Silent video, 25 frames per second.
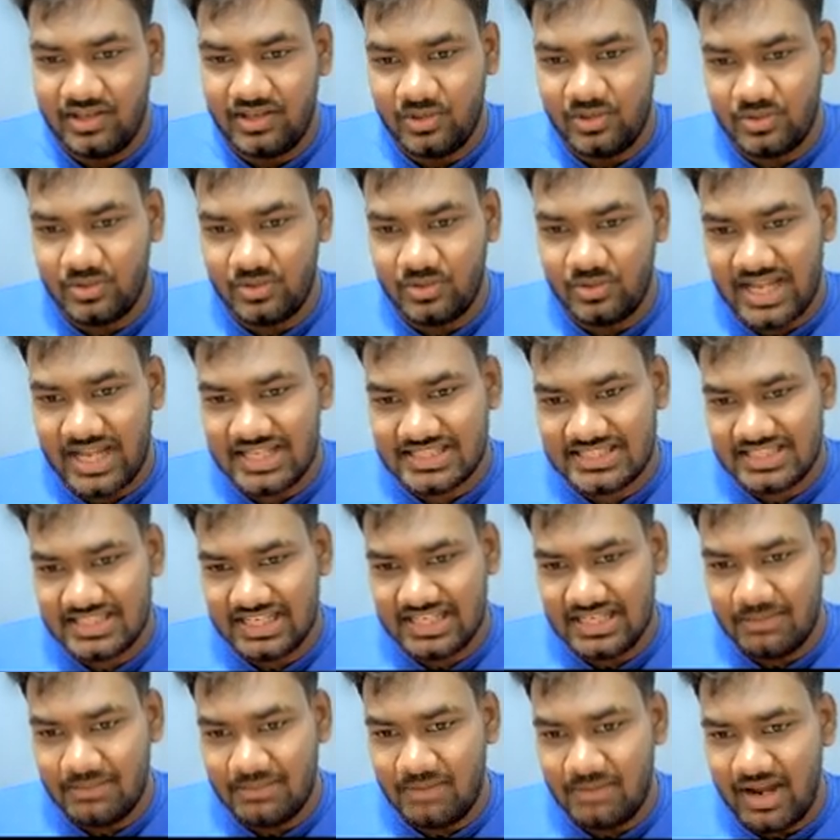you can
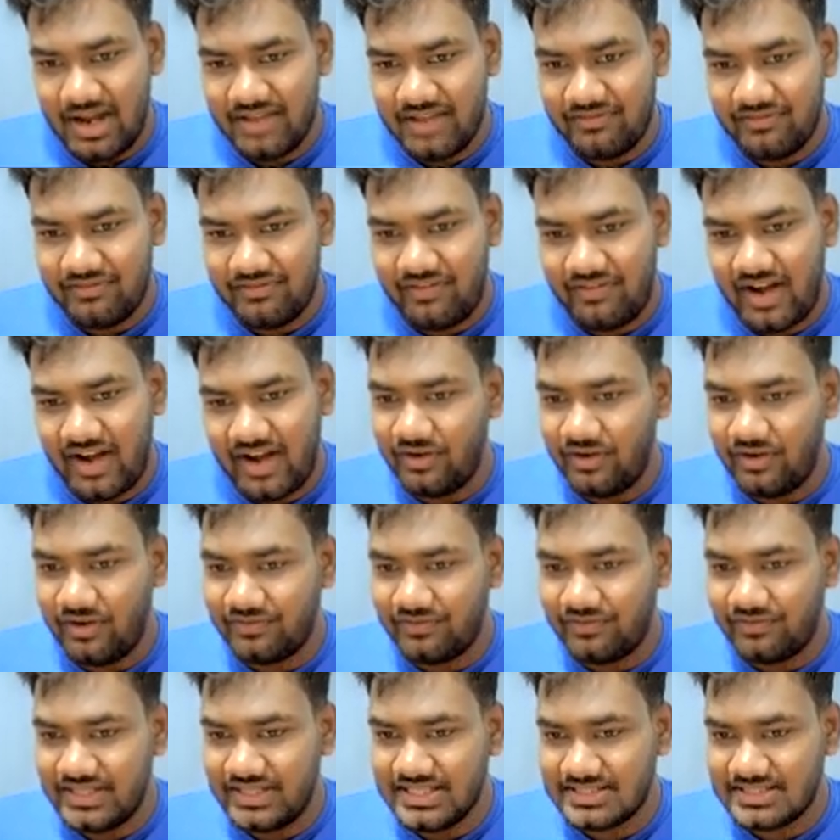still buy 5 of
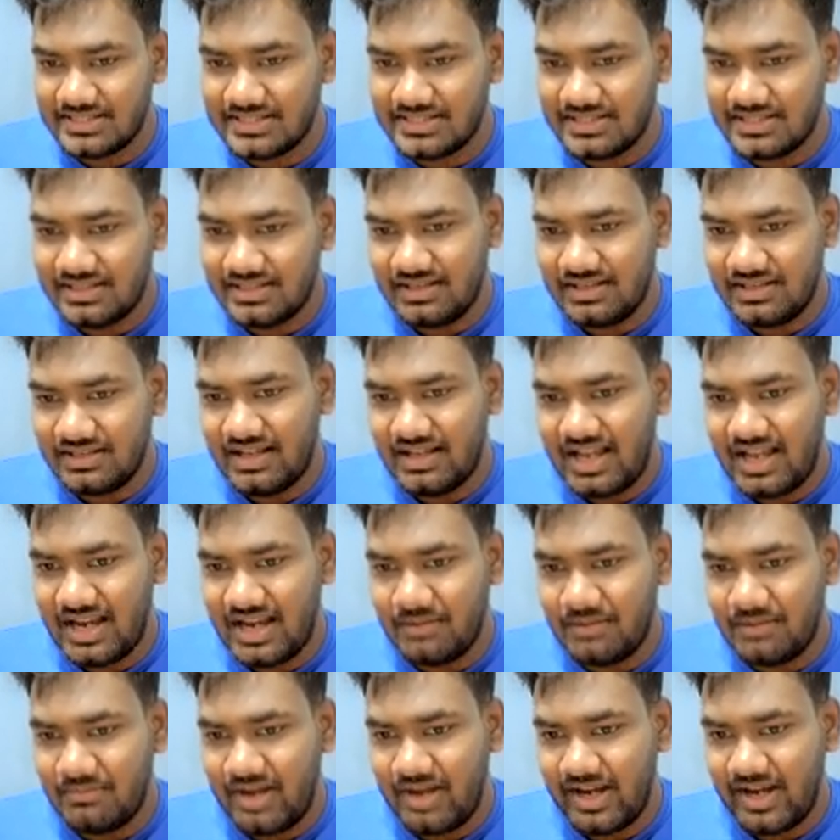this
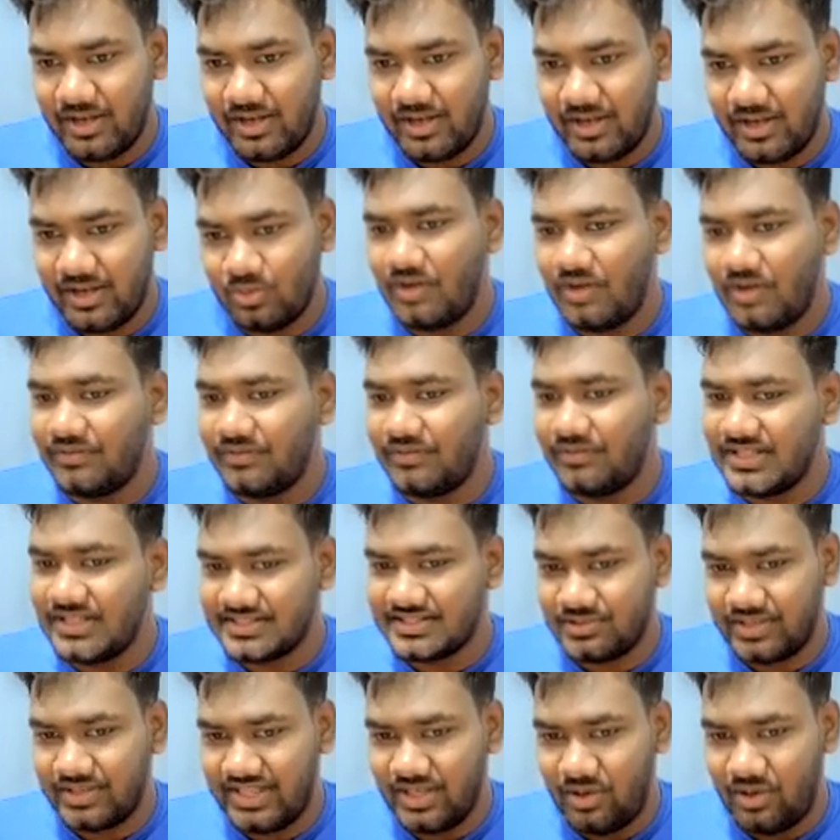and buy 2 of this.
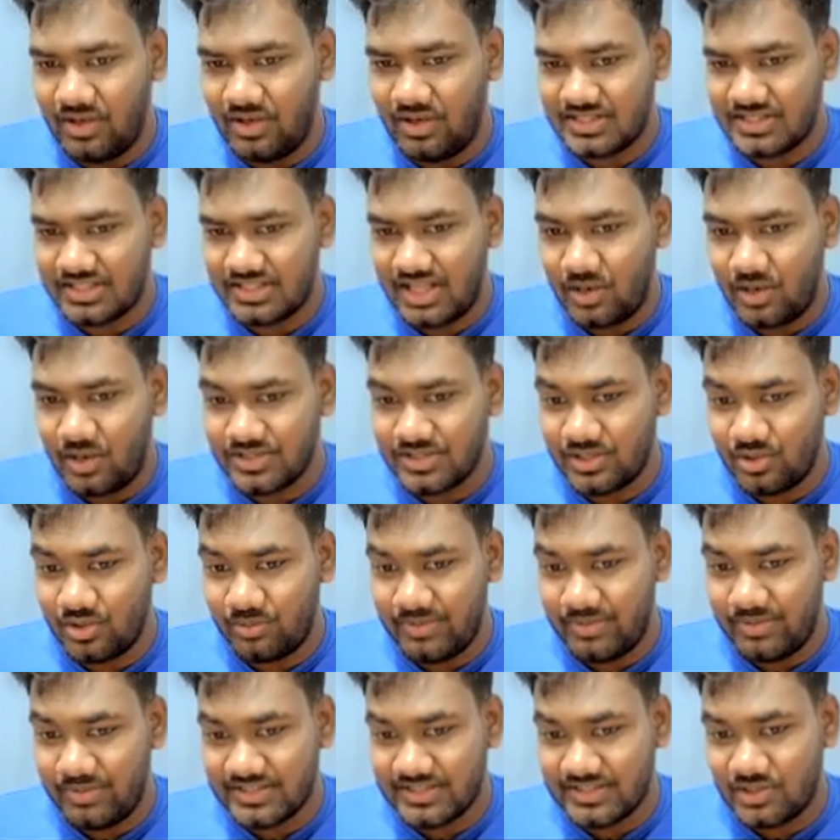So here also 1,000
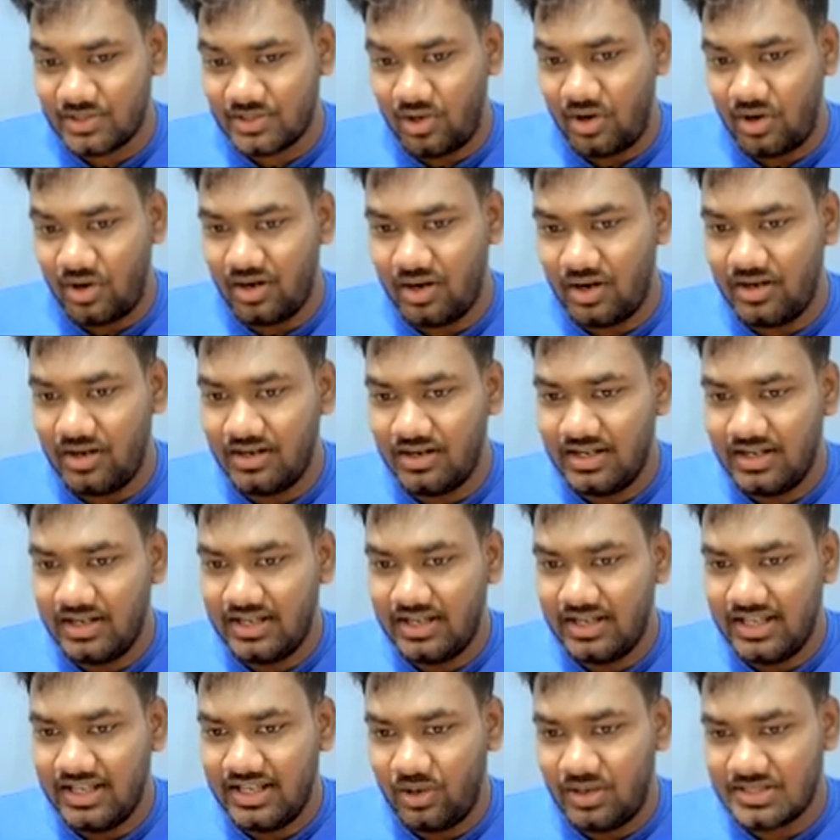rupees gone.
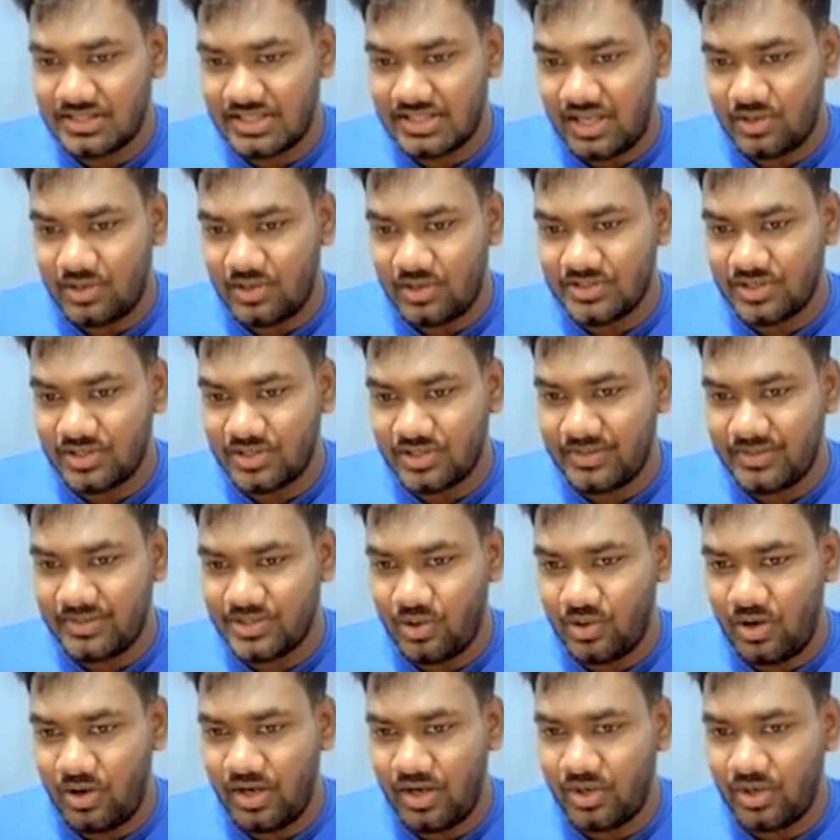Here also 1,000
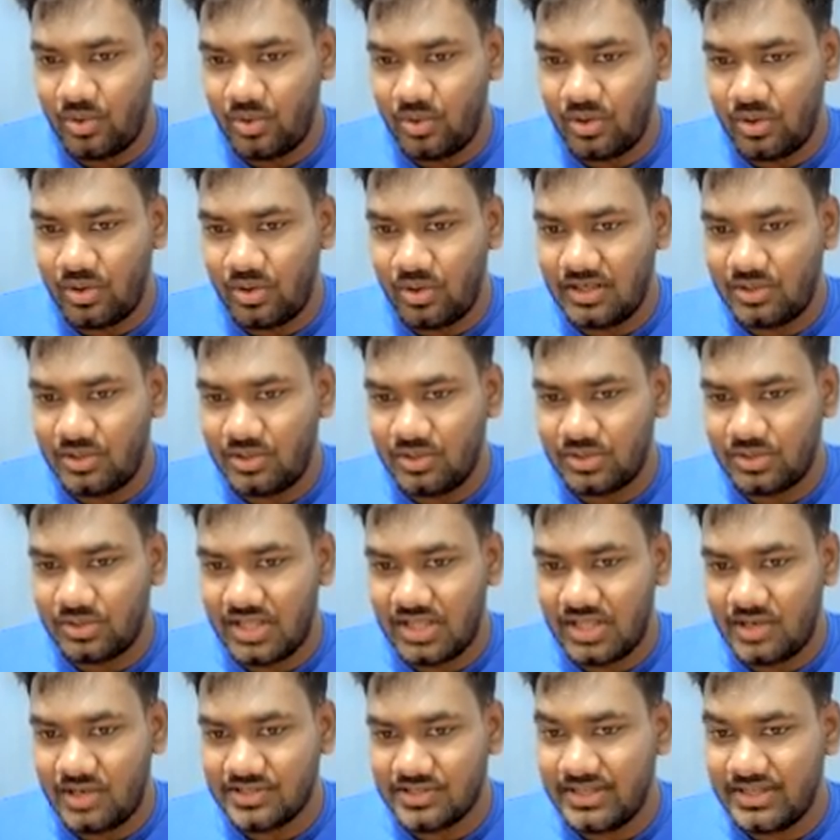rupees gone. Total
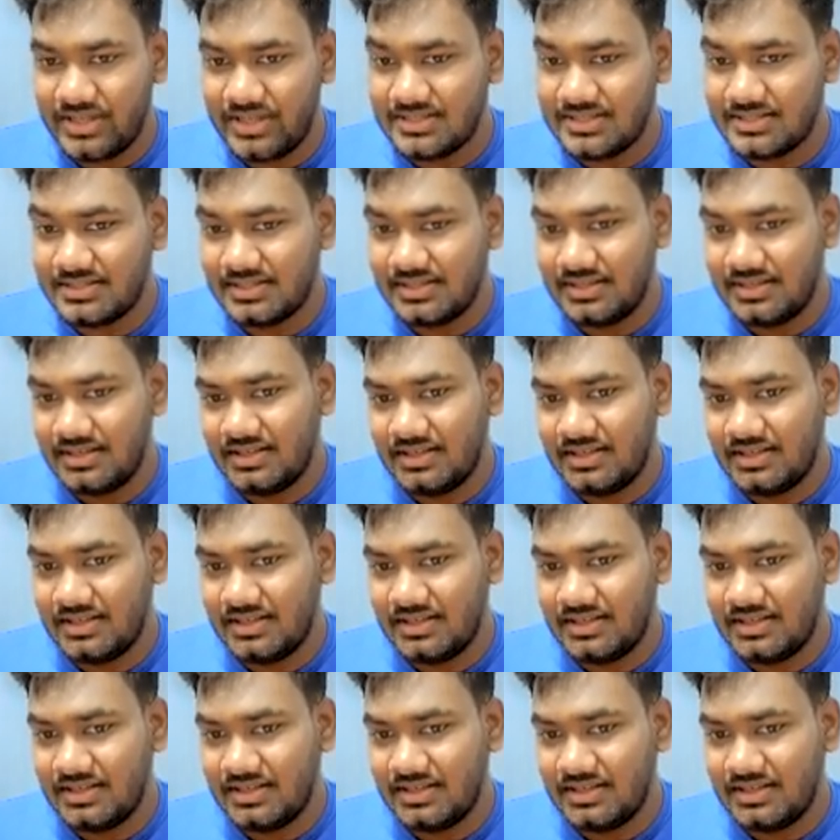2,000 rupees